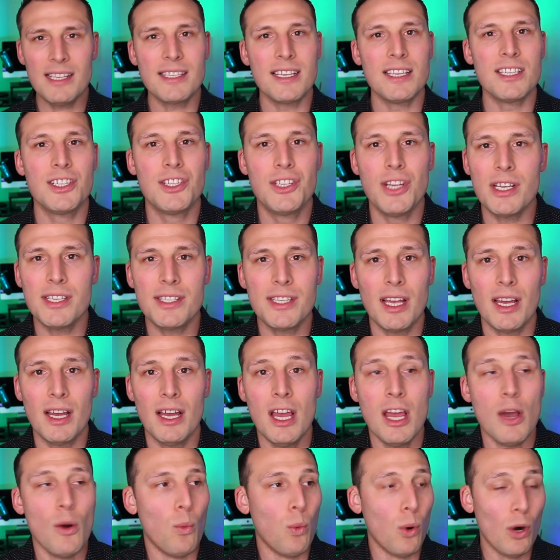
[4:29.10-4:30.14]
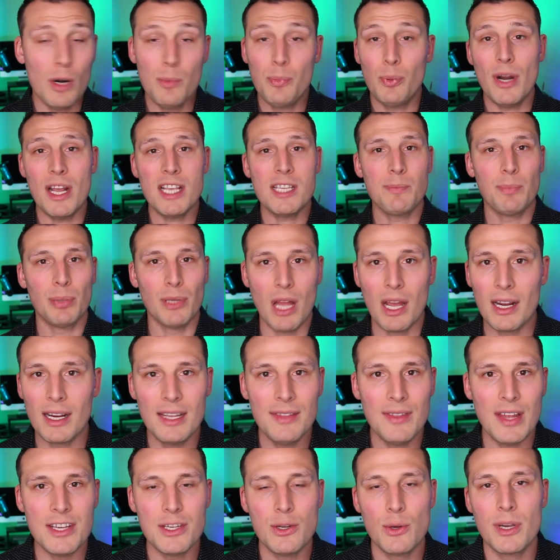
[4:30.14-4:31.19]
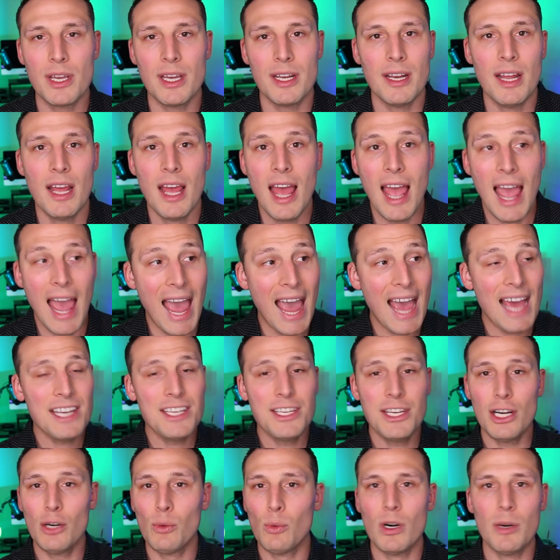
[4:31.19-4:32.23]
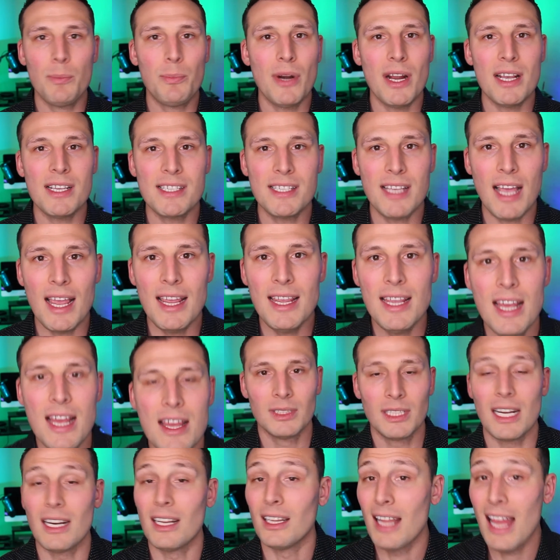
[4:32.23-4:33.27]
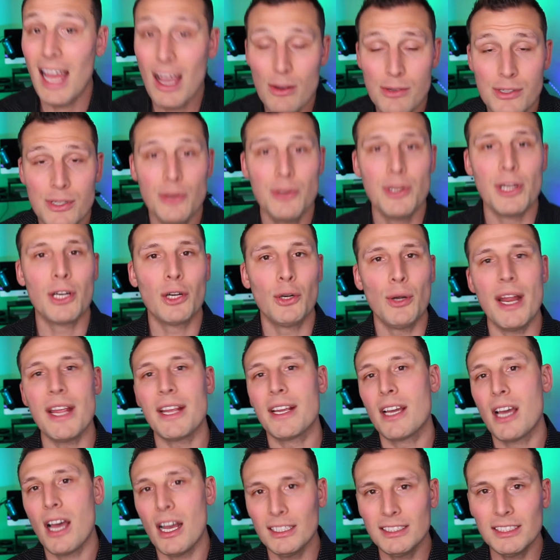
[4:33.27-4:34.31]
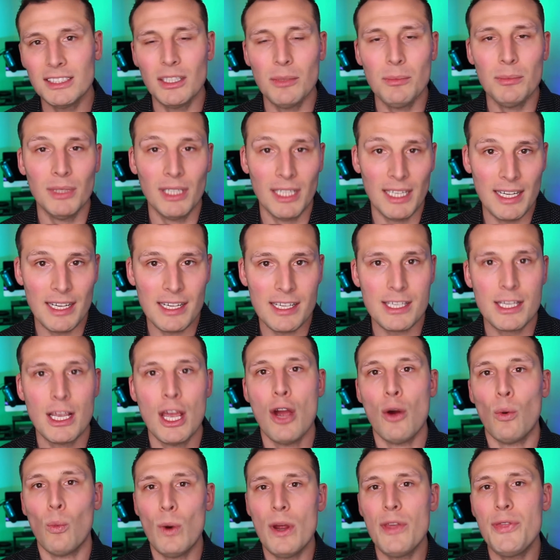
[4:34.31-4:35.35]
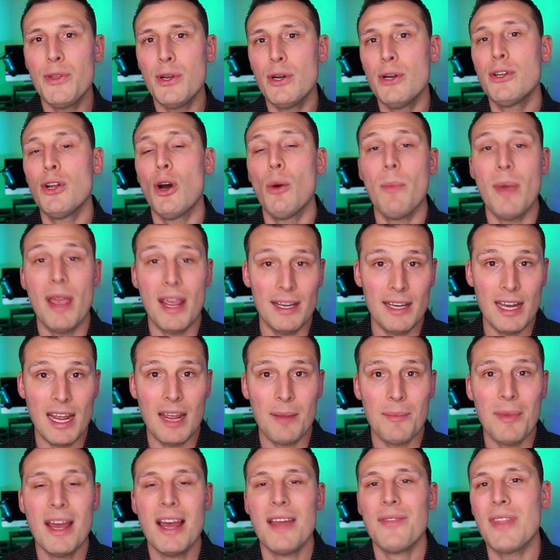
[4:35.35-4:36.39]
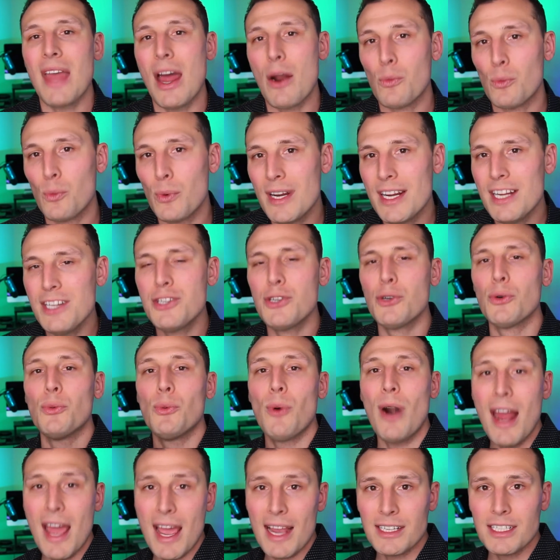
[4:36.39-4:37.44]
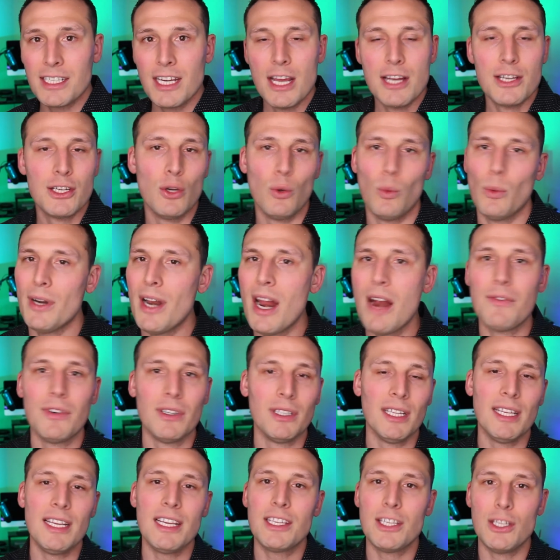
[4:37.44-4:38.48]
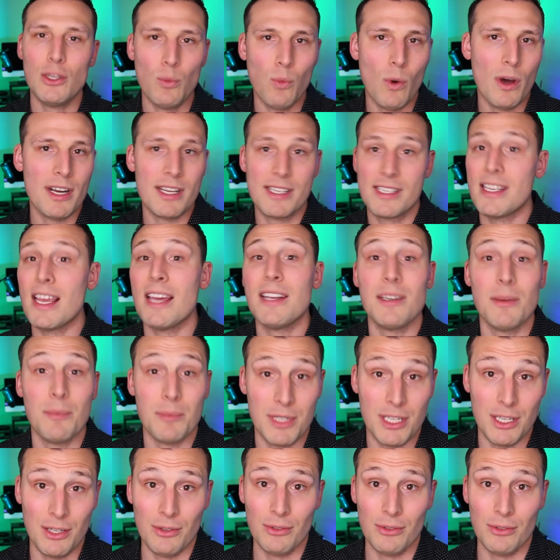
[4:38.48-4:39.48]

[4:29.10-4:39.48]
is just a WordPress plugin that you can add to your WordPress site that allows you to create custom links with your domain name that redirect to whatever link you wanna send them to.